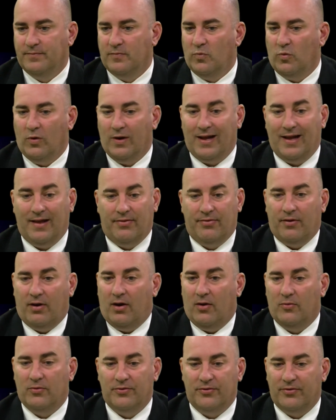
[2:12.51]
what I
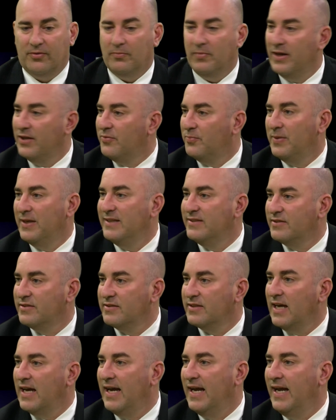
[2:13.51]
thought was the best
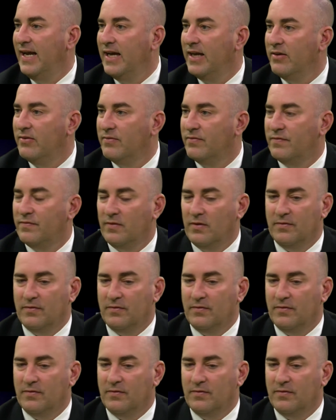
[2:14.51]
pieces I had of